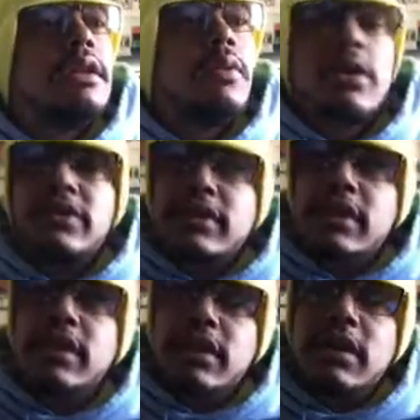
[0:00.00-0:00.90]
the world is
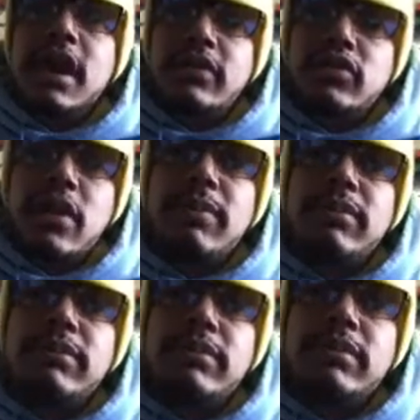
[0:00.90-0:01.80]
in a, in a lot of
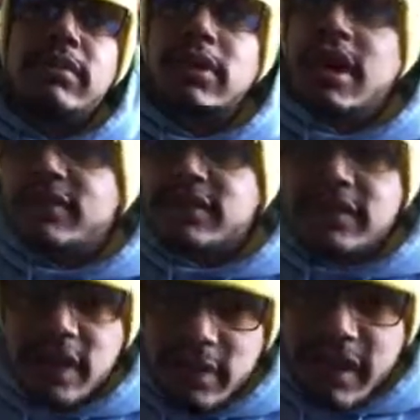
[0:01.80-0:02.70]
trouble. So
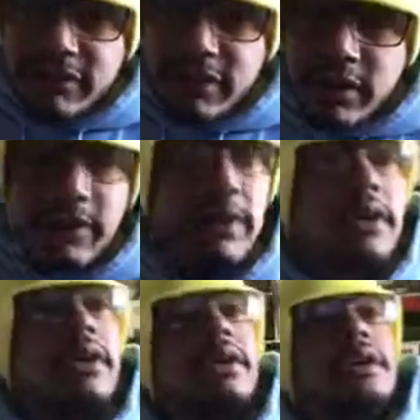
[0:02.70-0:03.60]
obviously it's not all my fault.
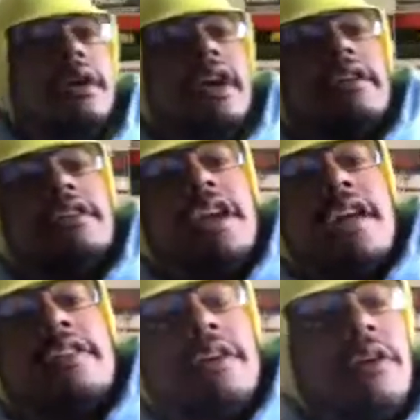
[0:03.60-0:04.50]
Again, shout out